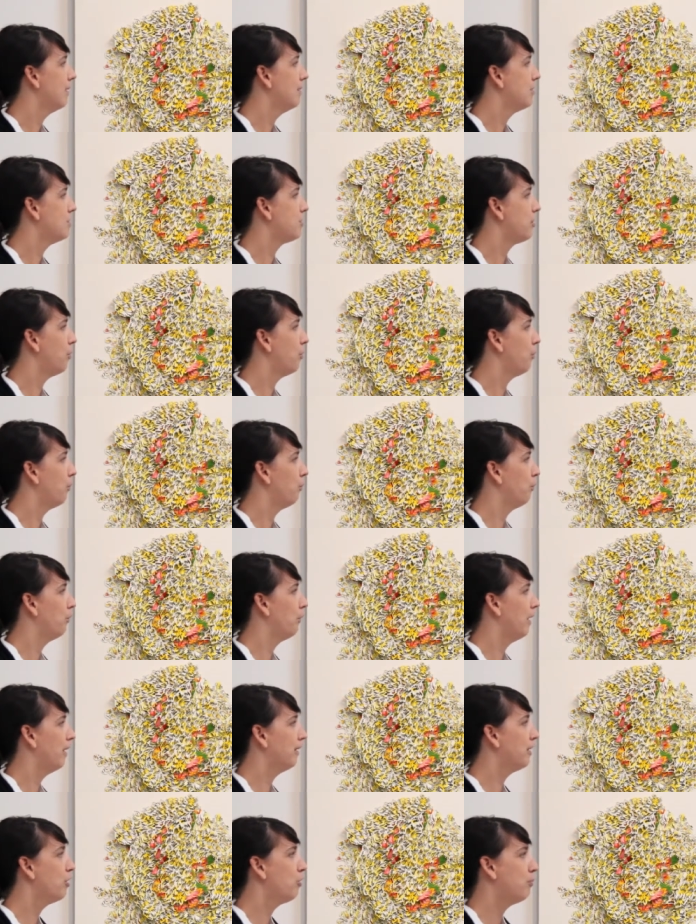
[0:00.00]
So
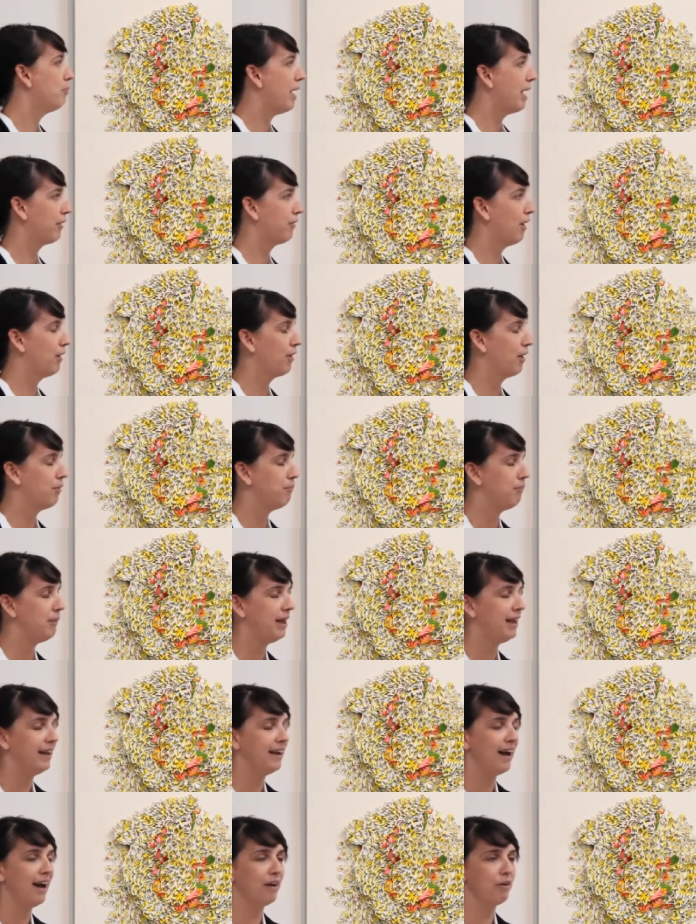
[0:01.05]
a little background on
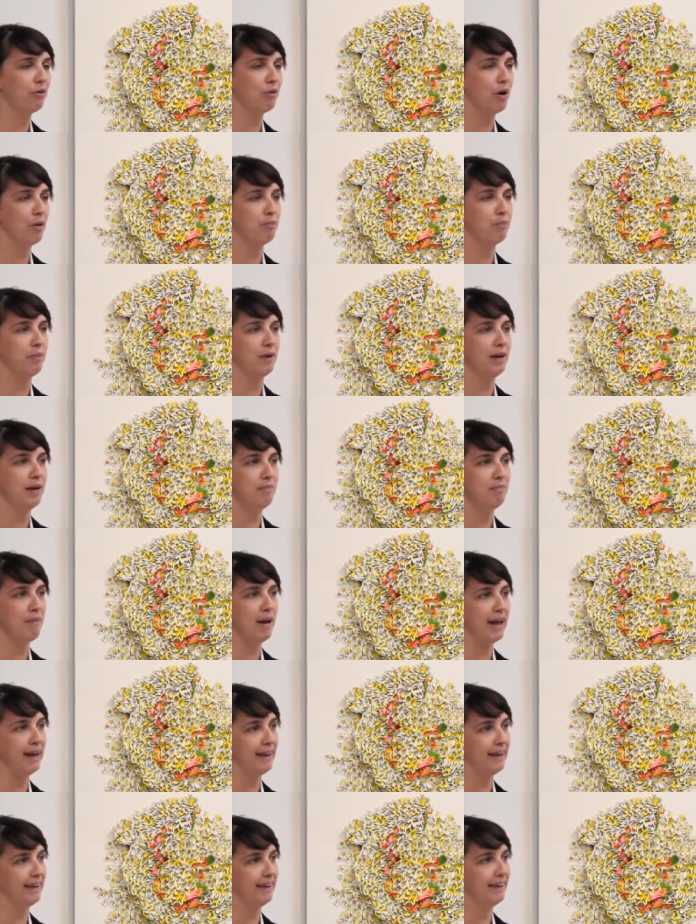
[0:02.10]
me. I grew up in
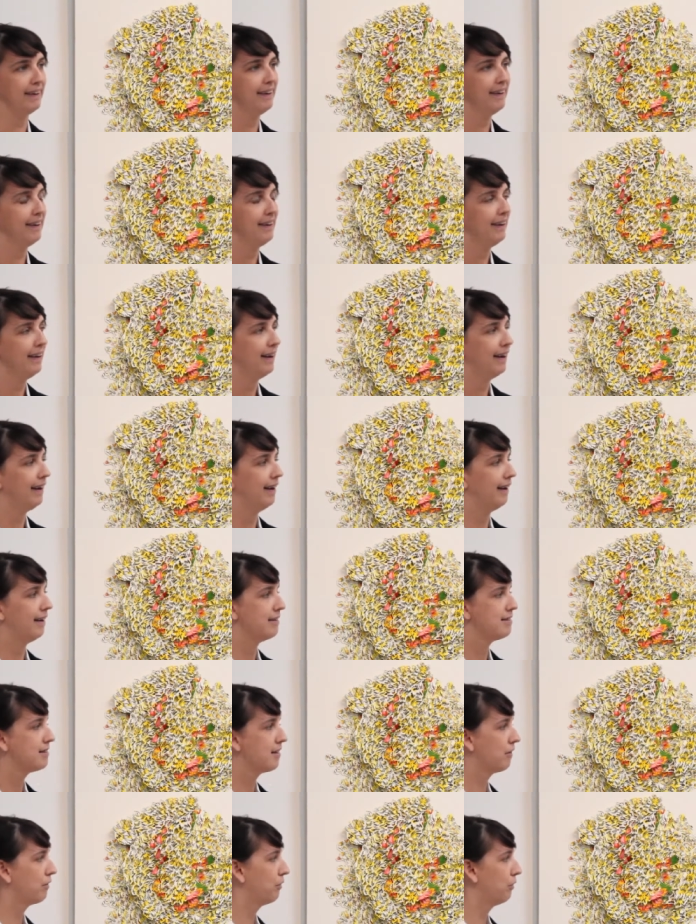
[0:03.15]
Maine,
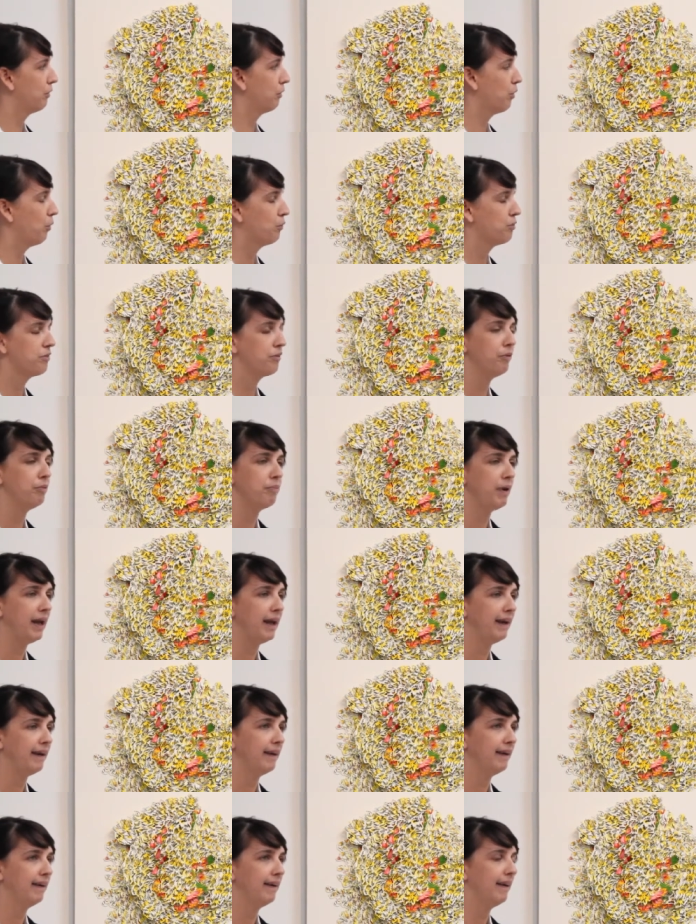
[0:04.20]
southern coastal
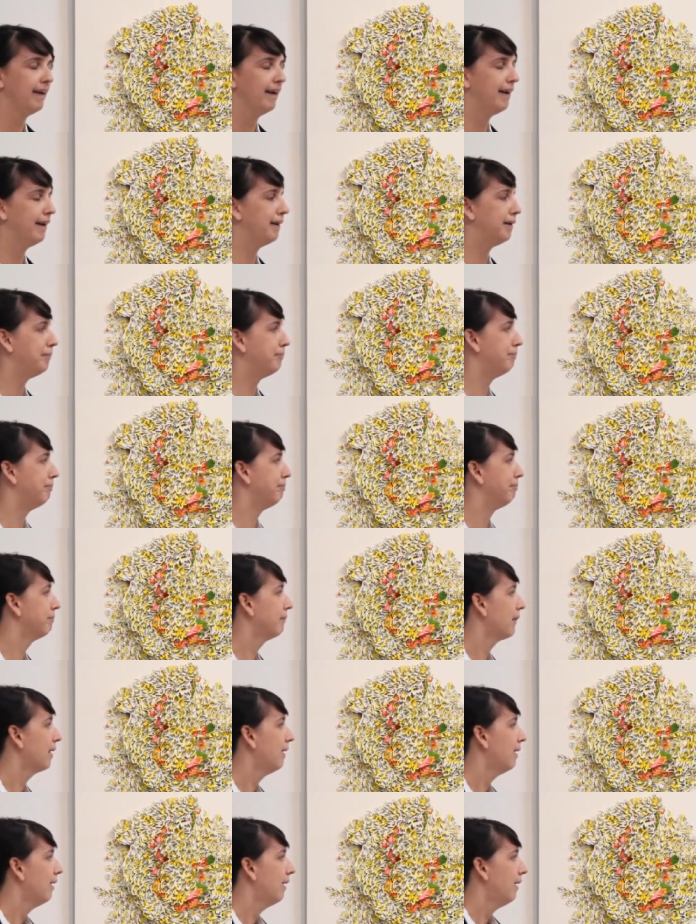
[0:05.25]
Maine.
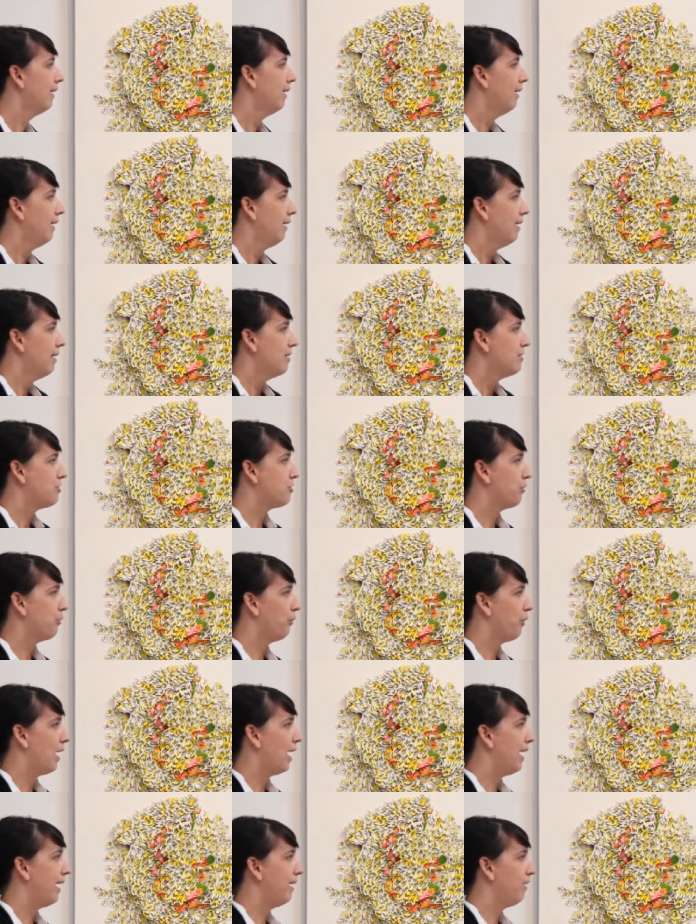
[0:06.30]
So
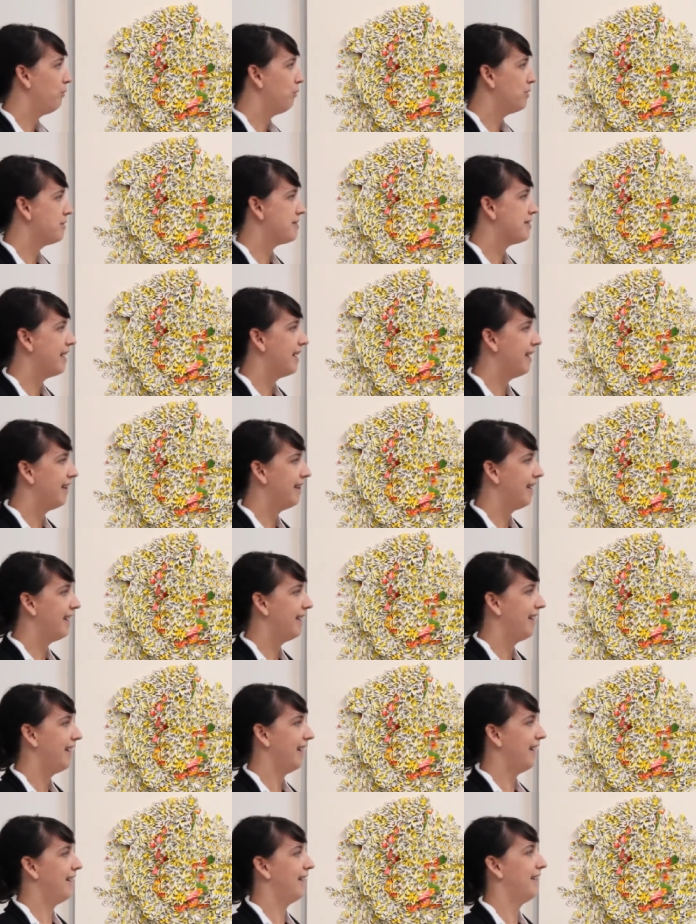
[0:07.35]
I would say
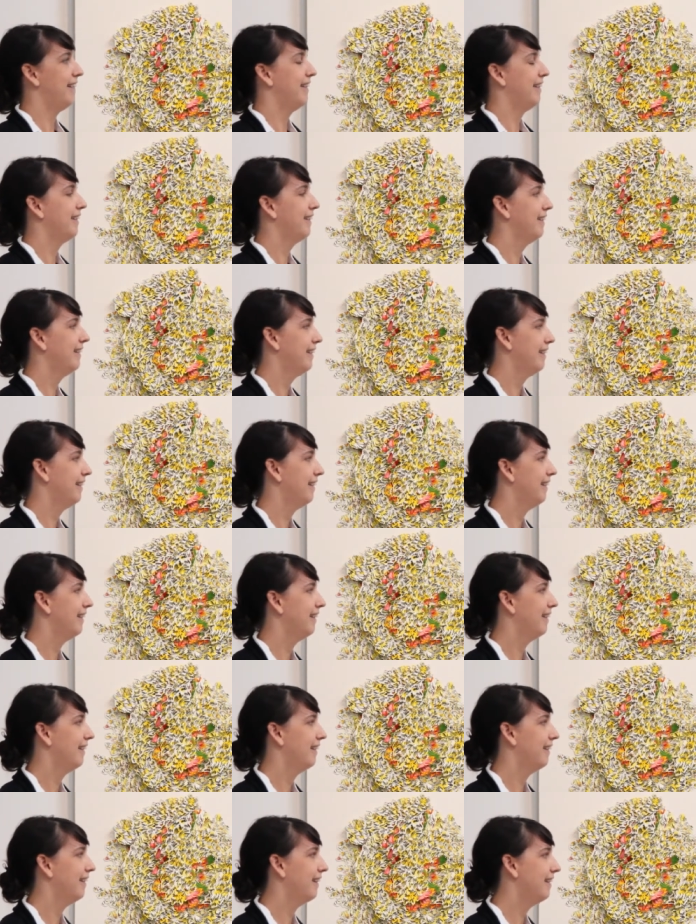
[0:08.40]
that
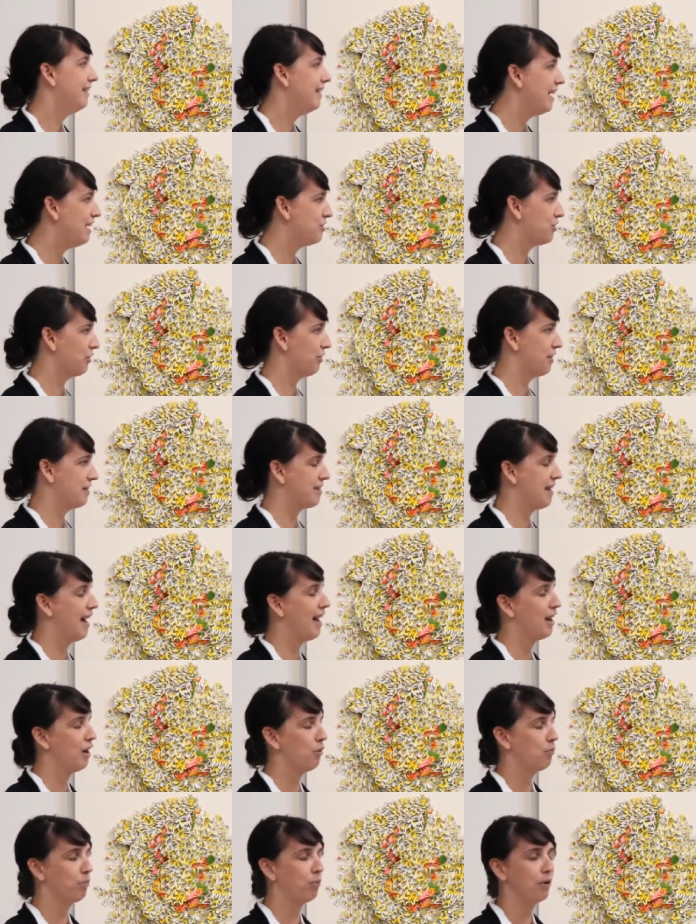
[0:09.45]
nature has
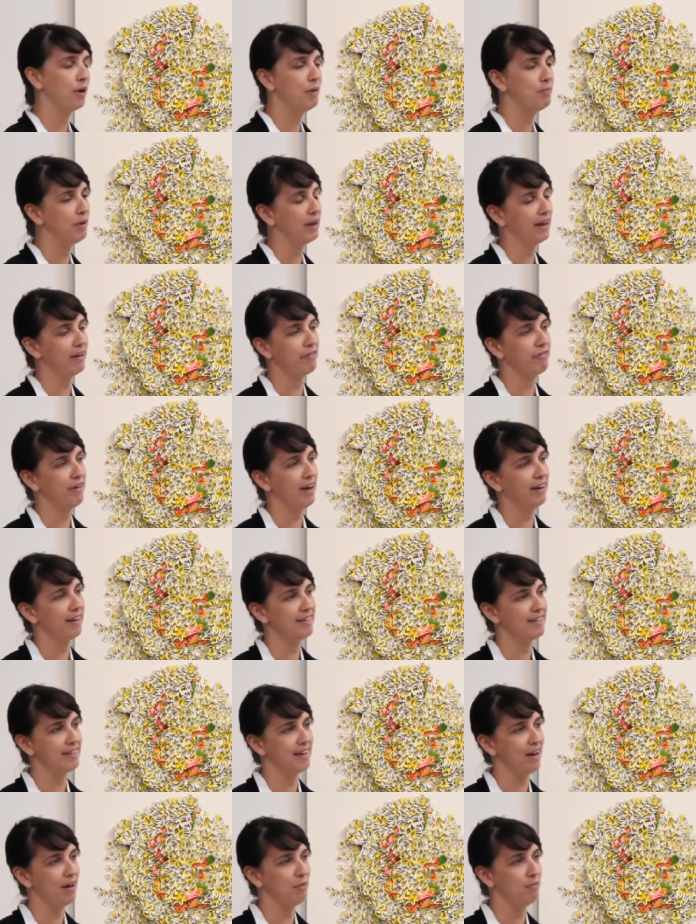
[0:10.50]
had a pretty big
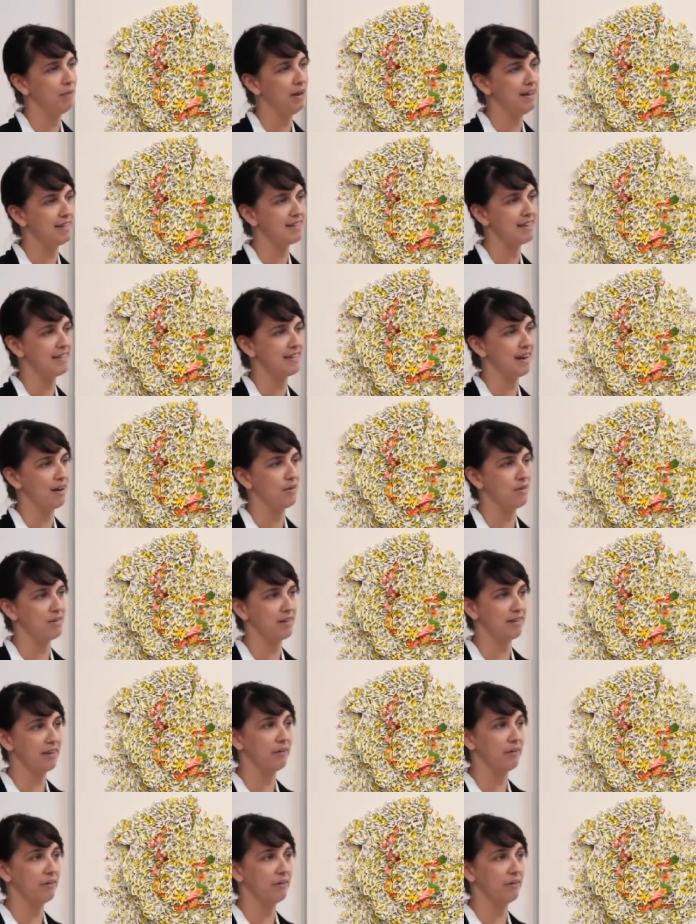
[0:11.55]
effect on me since I was a